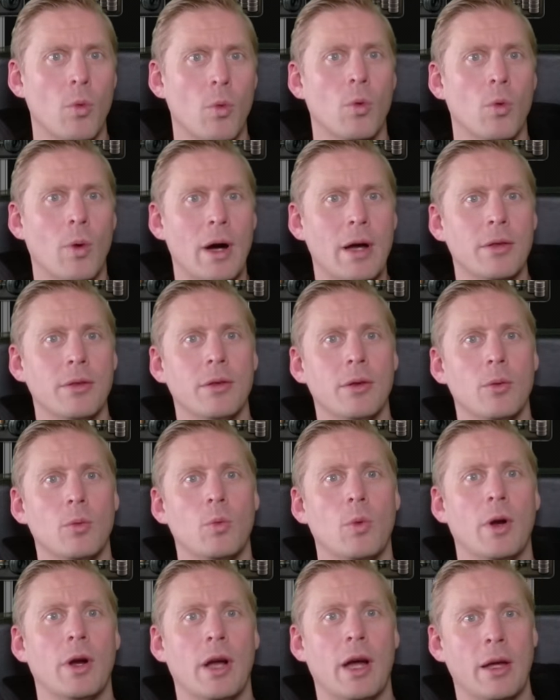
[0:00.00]
One
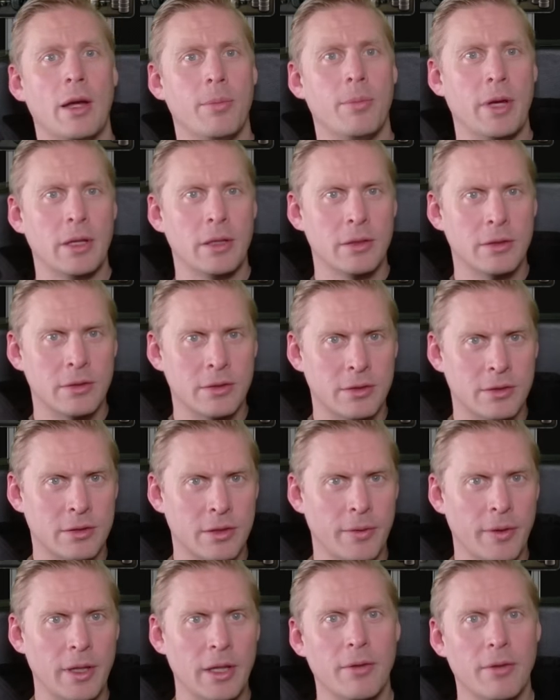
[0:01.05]
where I built
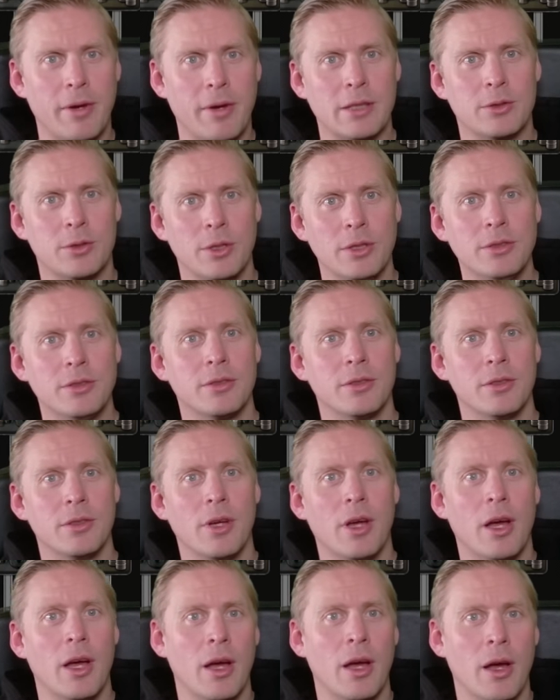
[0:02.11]
civilian factories
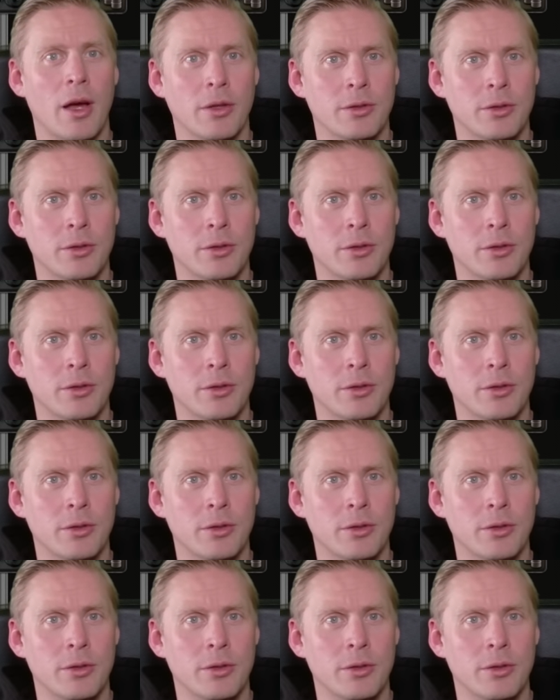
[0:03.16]
uh,